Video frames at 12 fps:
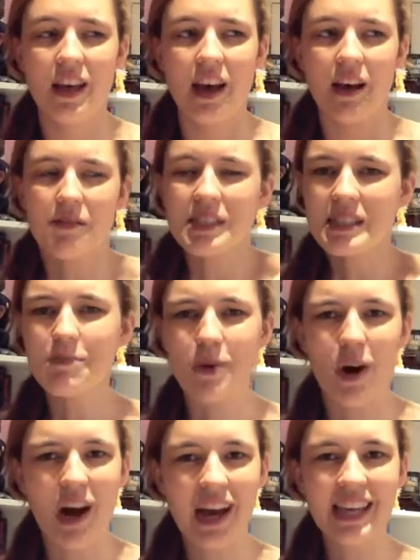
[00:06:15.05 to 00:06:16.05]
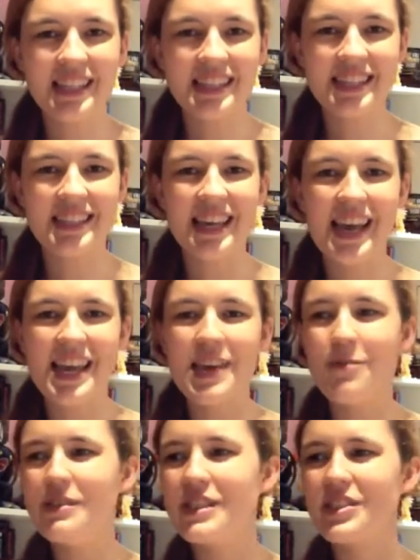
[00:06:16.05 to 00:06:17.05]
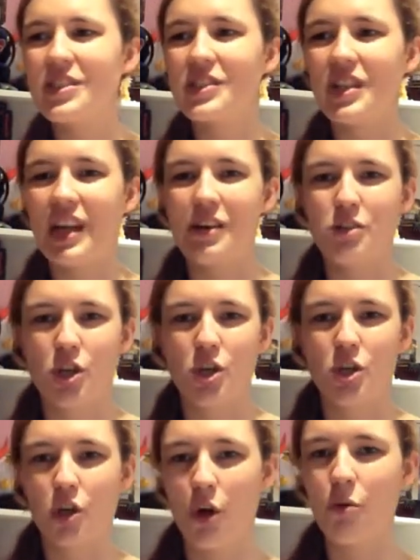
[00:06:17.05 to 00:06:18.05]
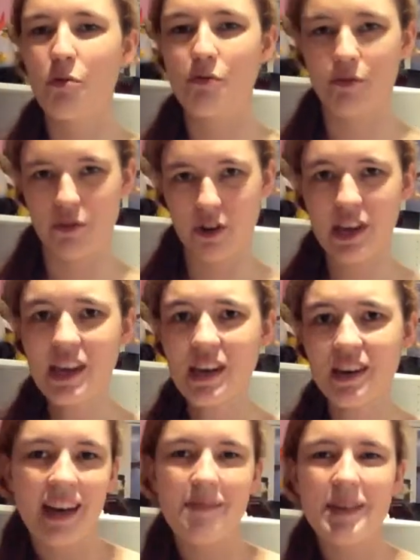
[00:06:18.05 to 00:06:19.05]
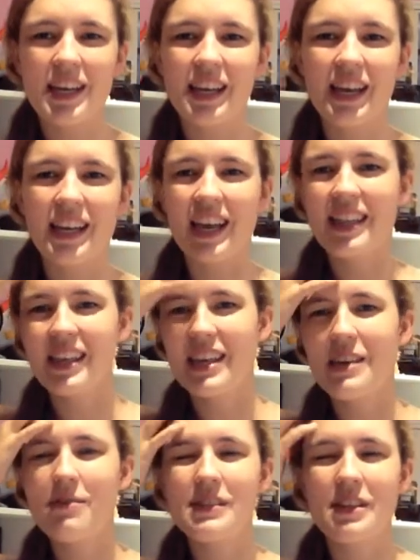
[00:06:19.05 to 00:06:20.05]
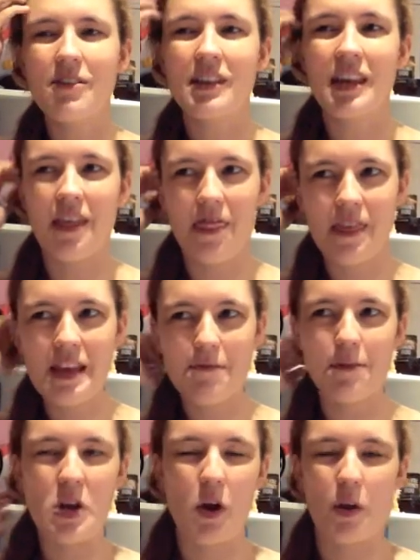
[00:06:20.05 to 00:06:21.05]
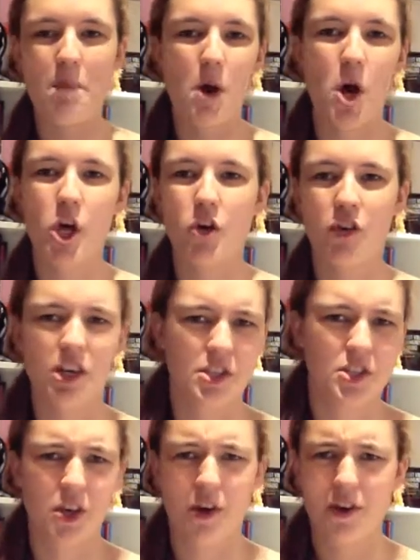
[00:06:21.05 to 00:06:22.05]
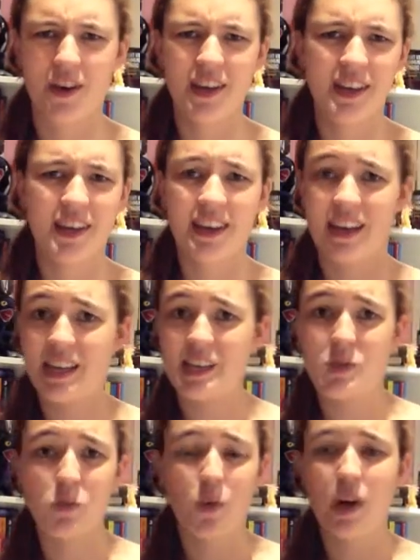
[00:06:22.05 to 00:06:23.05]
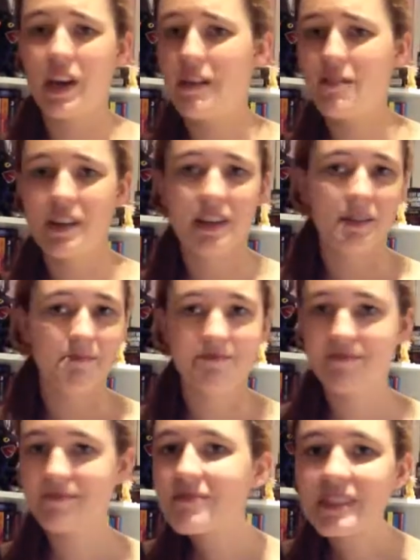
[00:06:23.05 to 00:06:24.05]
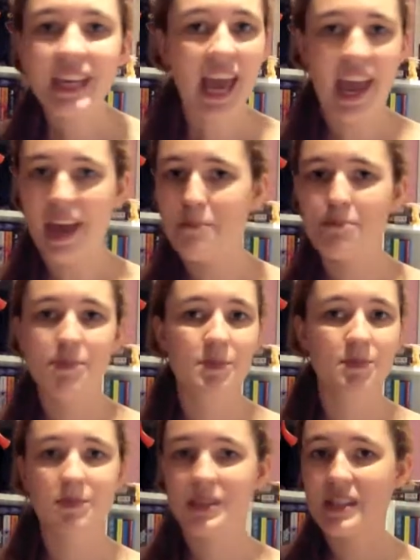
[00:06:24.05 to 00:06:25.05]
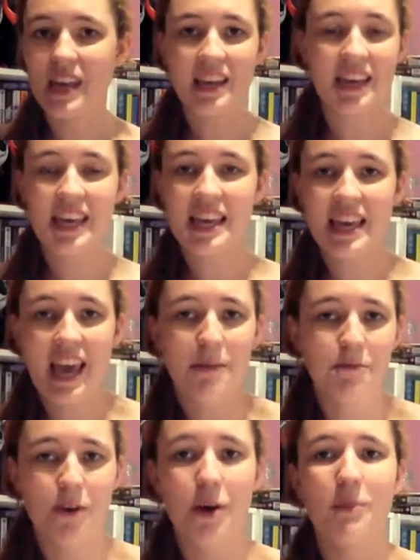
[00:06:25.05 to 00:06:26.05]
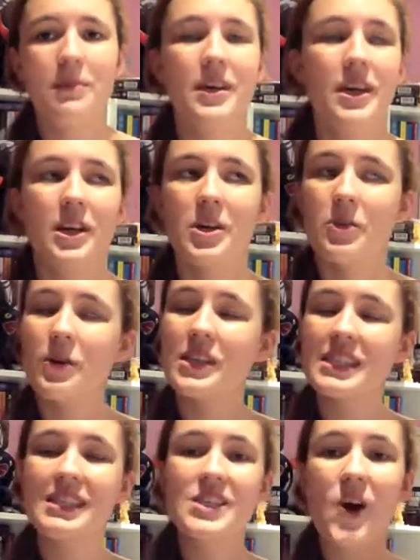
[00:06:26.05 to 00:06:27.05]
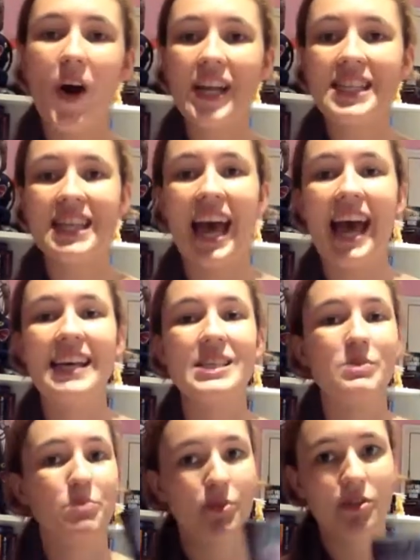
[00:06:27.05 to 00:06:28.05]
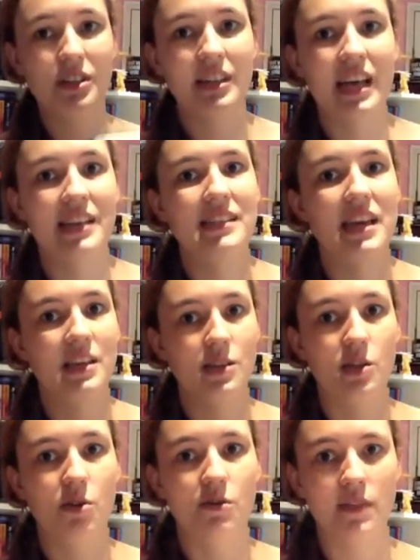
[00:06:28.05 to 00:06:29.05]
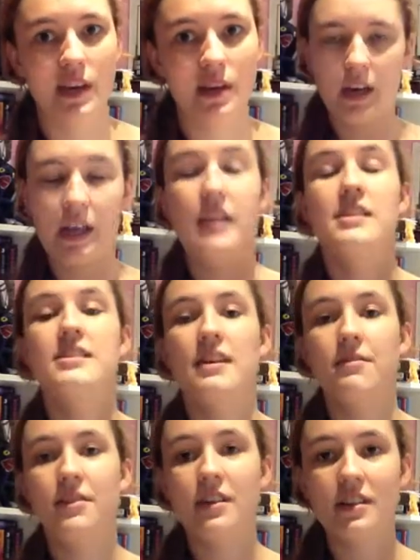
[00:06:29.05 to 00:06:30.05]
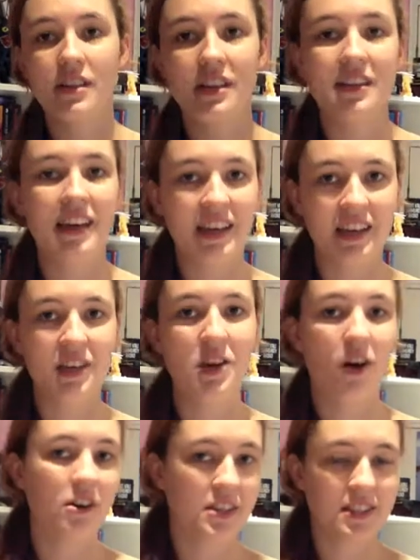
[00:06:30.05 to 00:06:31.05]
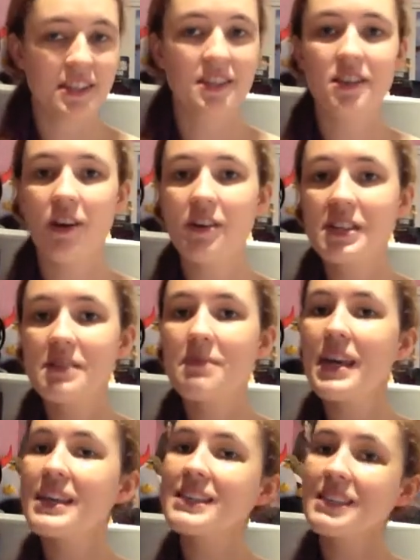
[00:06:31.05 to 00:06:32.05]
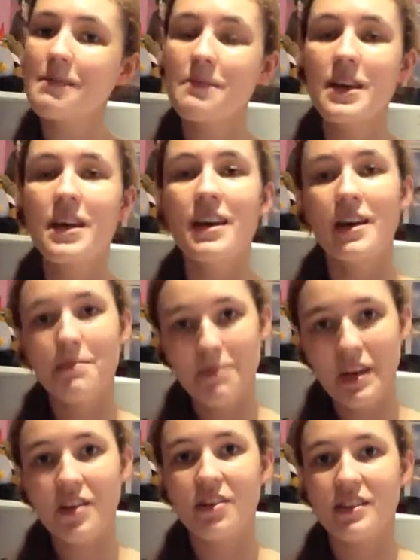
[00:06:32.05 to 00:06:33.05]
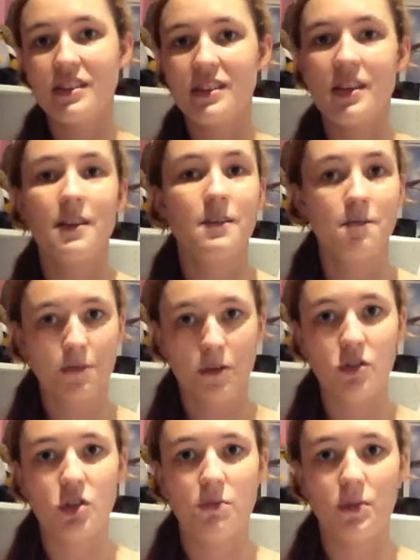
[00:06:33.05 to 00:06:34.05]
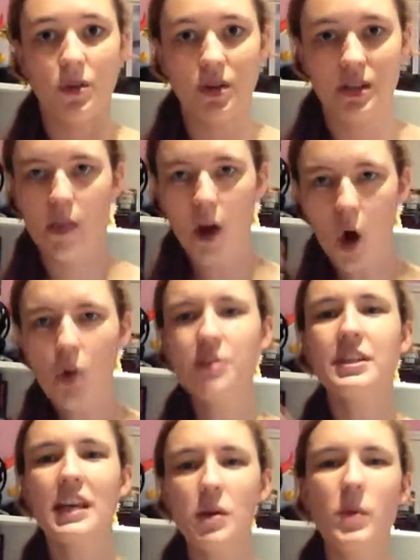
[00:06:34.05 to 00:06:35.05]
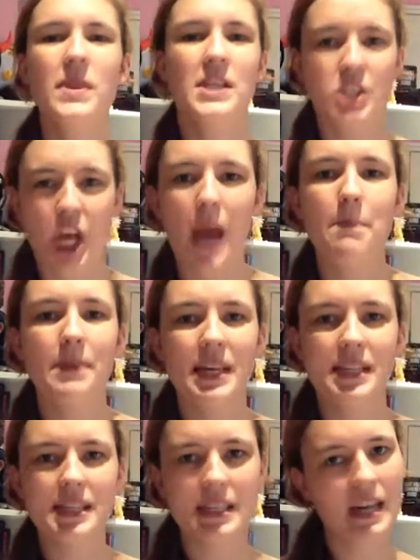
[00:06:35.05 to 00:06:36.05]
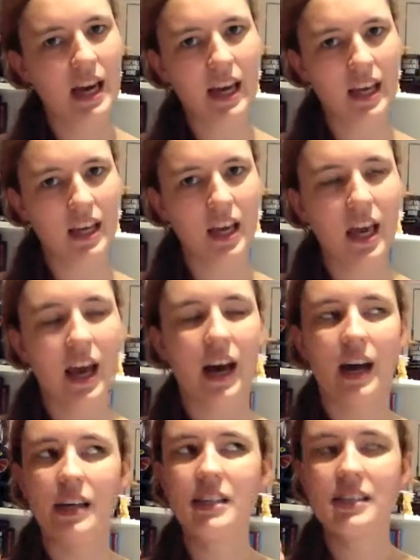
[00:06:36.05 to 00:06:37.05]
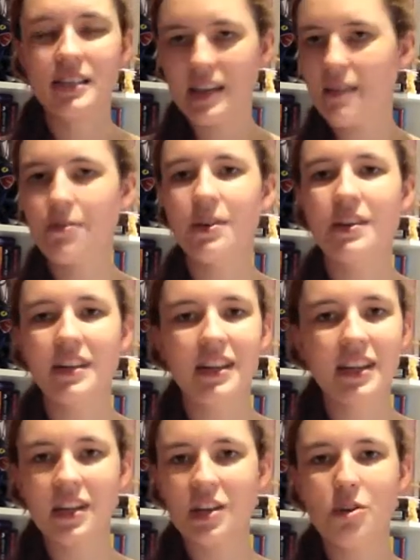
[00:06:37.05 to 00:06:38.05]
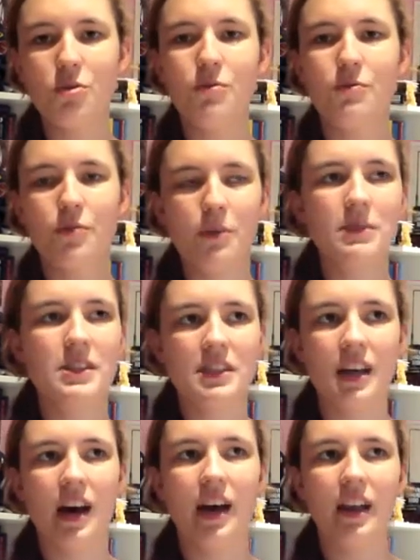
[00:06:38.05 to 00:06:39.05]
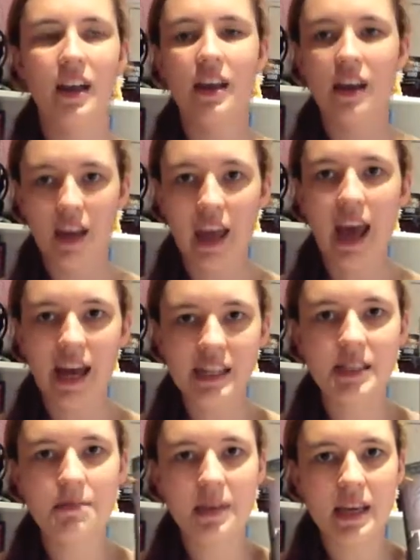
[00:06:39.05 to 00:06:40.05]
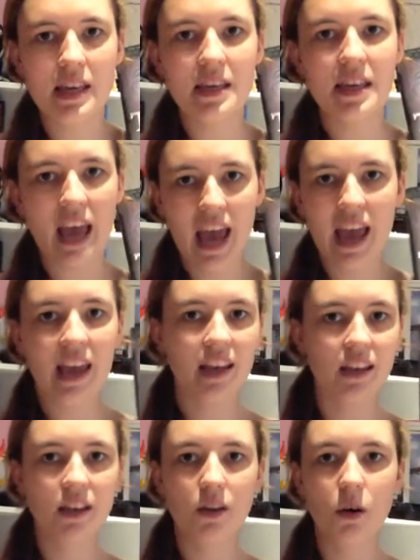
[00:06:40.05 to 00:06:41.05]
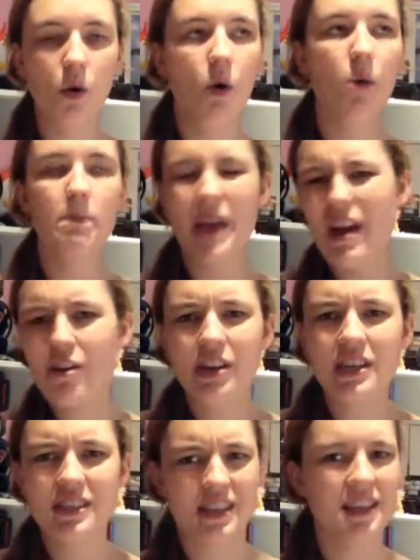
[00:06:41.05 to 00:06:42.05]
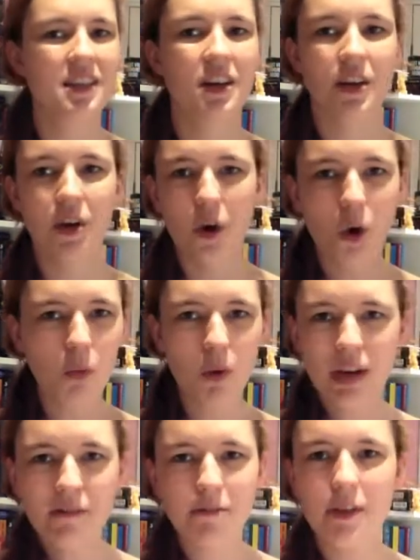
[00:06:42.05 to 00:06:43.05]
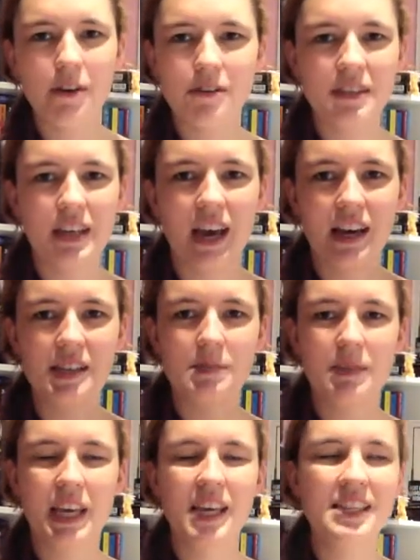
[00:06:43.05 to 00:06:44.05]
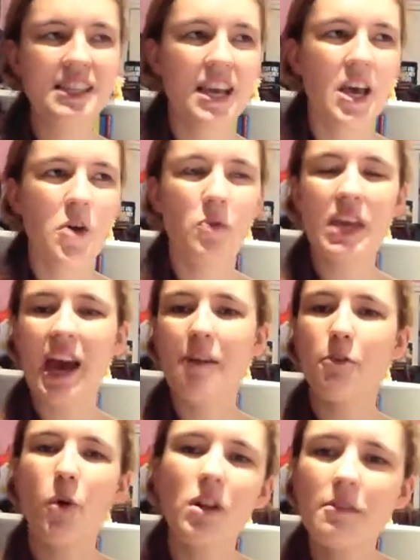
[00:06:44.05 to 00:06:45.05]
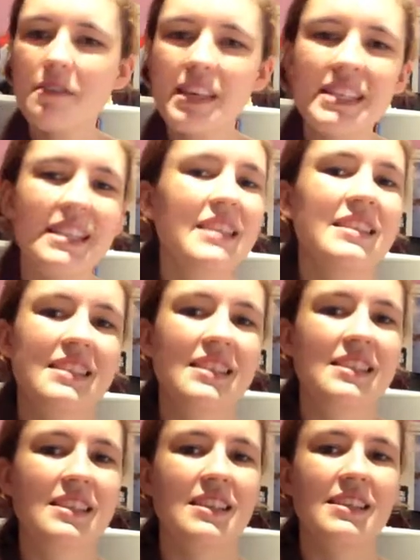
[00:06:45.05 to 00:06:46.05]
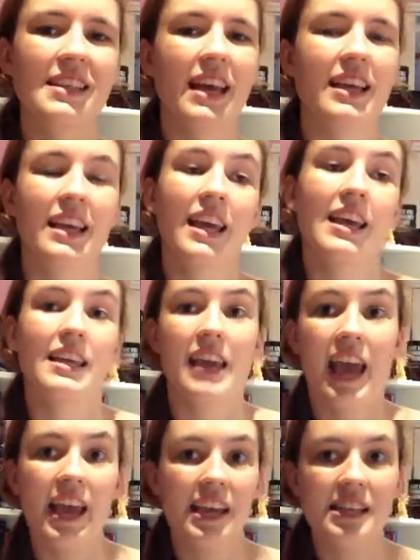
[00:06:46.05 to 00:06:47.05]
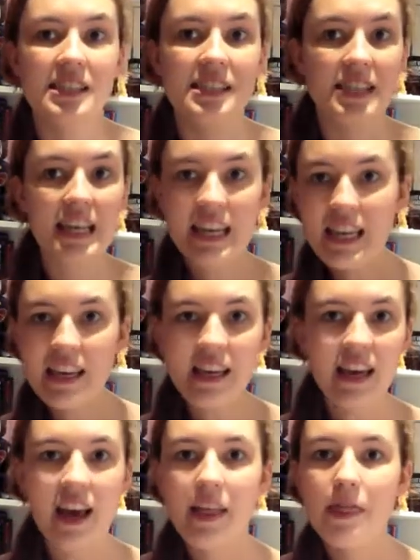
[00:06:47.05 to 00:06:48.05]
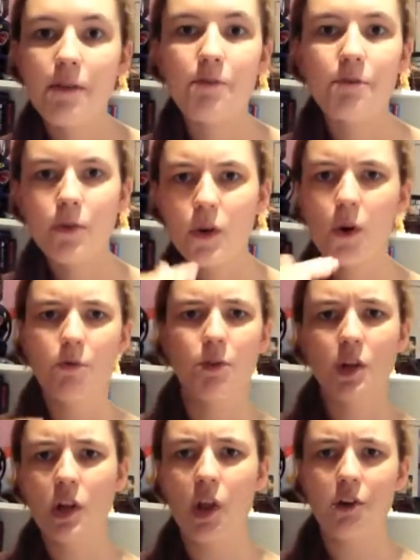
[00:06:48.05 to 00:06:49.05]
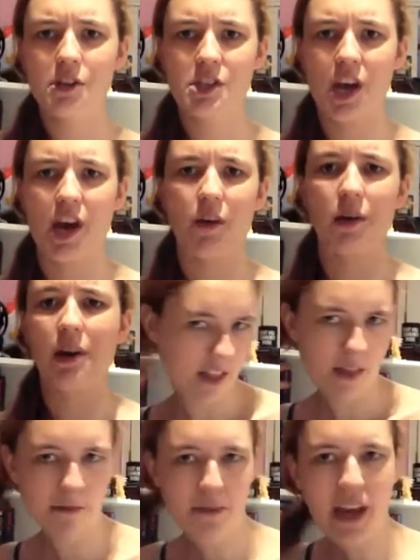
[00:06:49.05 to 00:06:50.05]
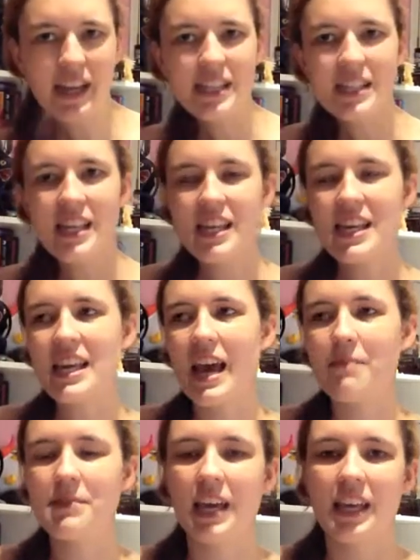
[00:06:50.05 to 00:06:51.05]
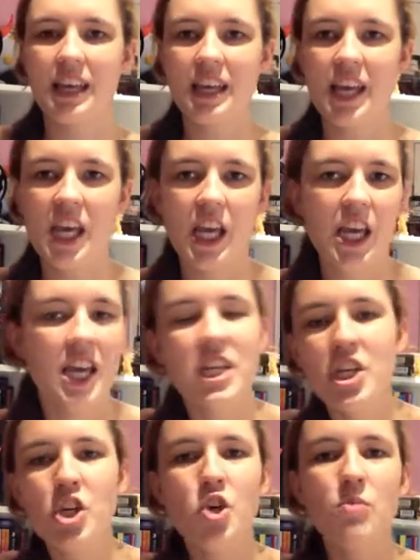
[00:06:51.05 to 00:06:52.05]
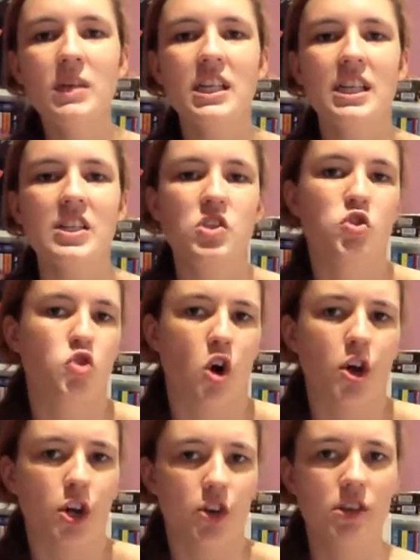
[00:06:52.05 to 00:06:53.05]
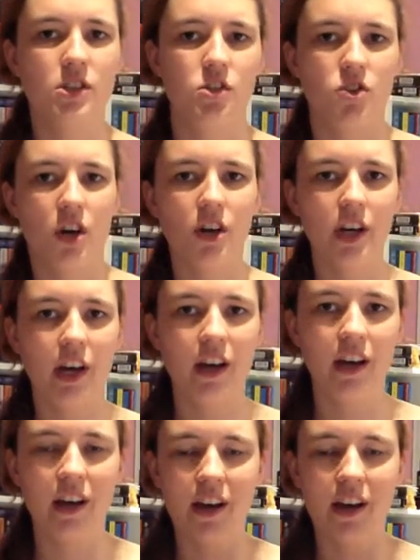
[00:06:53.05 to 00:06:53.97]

I was surprised that he was just allowed to go free. I mean, I get that he was only a thief and not a murderer, so I guess whatever camp thing he came from was not as brutal as Endovia. I definitely think Knox is going to make some appearance in future books. The whole thing with the champions dying, I definitely knew from the start it had to be Kane or Perrington or one of those guys, because we have all of these instances like Kane digging at the foot of the clock tower, the fact that he kept getting inhumanly stronger and stronger.